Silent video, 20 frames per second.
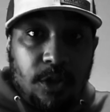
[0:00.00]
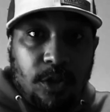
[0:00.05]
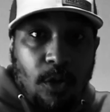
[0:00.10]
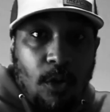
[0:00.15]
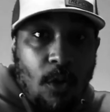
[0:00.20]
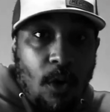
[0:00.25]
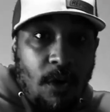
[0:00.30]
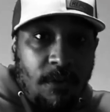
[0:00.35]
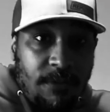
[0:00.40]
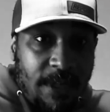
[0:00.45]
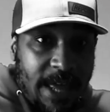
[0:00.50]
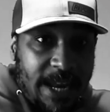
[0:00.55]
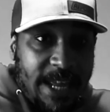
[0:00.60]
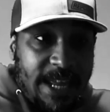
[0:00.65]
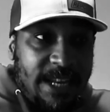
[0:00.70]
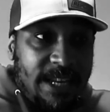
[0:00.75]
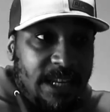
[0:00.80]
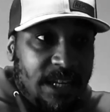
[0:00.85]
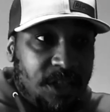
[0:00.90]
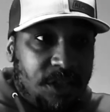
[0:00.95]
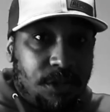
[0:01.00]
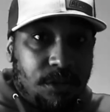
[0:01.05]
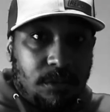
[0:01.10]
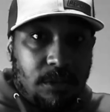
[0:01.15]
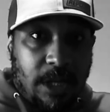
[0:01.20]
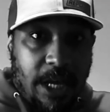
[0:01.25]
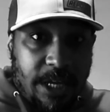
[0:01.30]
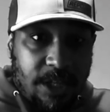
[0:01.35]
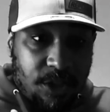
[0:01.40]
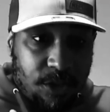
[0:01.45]
So on that
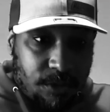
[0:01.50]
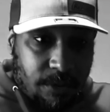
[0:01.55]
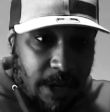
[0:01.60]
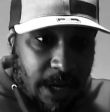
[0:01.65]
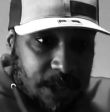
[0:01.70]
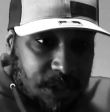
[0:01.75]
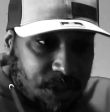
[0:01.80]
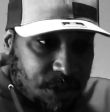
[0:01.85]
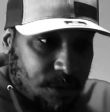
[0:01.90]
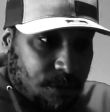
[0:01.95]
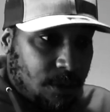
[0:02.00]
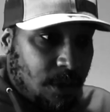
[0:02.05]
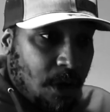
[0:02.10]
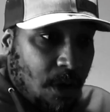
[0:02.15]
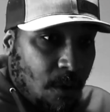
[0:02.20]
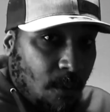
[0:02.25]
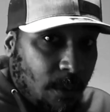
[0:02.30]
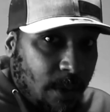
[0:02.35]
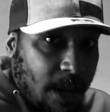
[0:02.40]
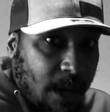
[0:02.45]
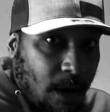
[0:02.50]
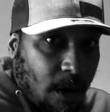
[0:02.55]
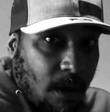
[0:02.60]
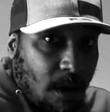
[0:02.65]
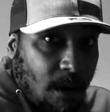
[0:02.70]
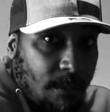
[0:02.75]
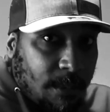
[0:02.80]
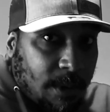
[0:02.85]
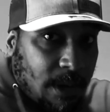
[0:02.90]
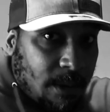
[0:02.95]
initial extraction, when that
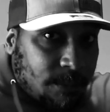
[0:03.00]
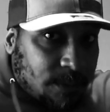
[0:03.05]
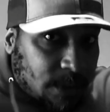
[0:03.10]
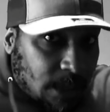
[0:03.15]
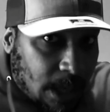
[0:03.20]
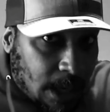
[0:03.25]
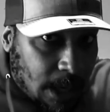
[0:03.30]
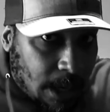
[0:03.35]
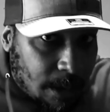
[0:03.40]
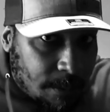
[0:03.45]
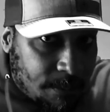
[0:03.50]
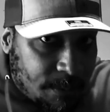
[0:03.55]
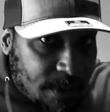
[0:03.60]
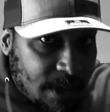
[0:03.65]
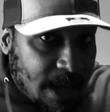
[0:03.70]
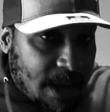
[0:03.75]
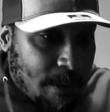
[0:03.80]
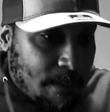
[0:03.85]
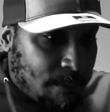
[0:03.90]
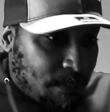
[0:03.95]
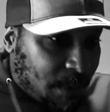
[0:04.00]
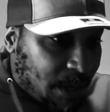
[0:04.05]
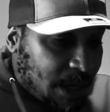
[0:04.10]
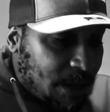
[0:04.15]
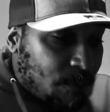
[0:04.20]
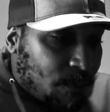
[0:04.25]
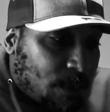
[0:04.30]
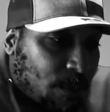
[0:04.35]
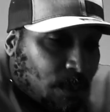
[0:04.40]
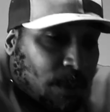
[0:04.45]
arm comes up, my,
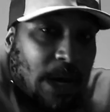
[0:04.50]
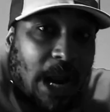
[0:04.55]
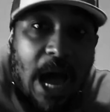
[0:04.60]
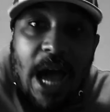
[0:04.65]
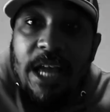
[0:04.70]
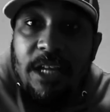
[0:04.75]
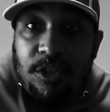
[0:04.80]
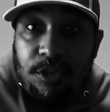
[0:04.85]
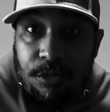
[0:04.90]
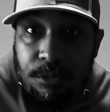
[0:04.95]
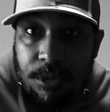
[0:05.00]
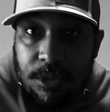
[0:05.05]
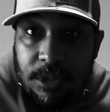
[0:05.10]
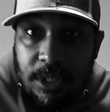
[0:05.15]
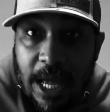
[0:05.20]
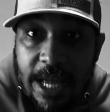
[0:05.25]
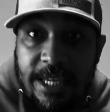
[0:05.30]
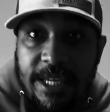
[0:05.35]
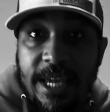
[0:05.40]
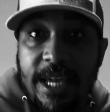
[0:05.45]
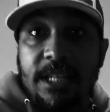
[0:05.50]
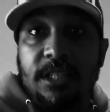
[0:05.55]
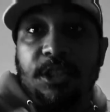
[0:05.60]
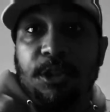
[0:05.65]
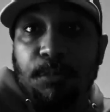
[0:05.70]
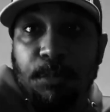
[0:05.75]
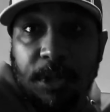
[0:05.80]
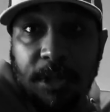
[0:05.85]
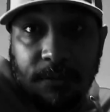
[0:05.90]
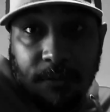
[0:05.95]
when I do it, I can't
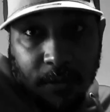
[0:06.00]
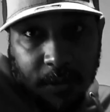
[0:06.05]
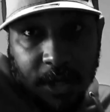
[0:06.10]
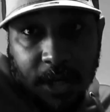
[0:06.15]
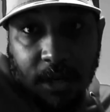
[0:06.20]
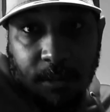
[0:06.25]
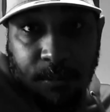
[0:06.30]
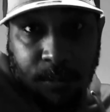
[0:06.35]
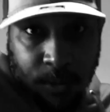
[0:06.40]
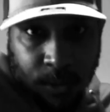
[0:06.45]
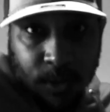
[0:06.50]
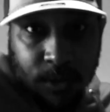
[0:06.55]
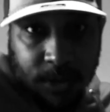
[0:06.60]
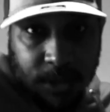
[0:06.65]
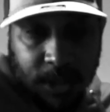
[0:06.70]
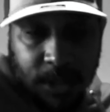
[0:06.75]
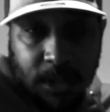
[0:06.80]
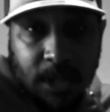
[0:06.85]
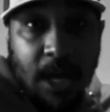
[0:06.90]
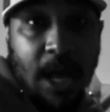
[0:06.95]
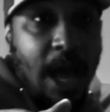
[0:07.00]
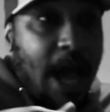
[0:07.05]
speak for another person.